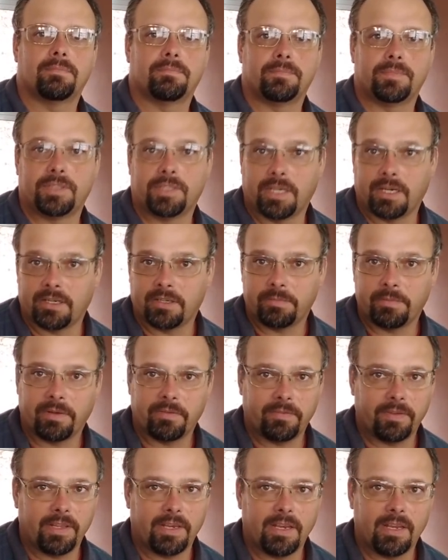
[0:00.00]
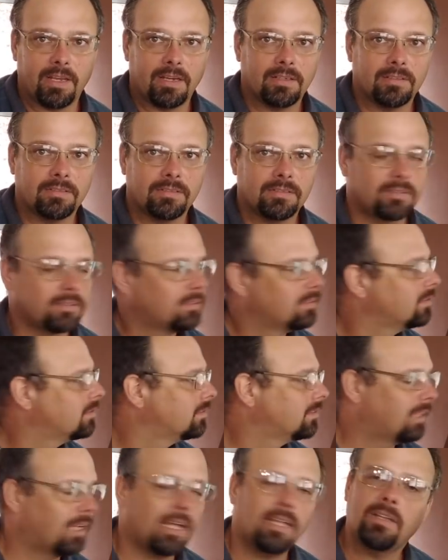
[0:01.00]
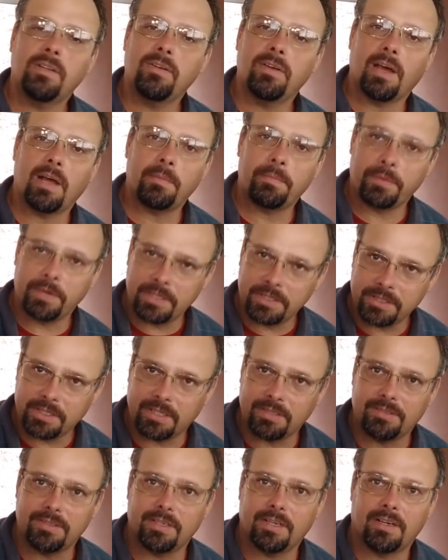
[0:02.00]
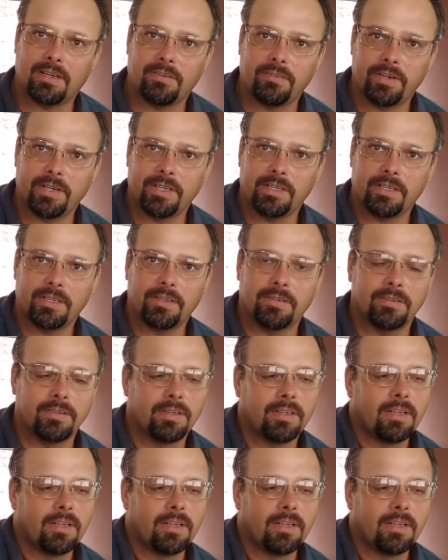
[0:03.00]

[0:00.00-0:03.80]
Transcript: shares my videos. I appreciate y'all. I really do.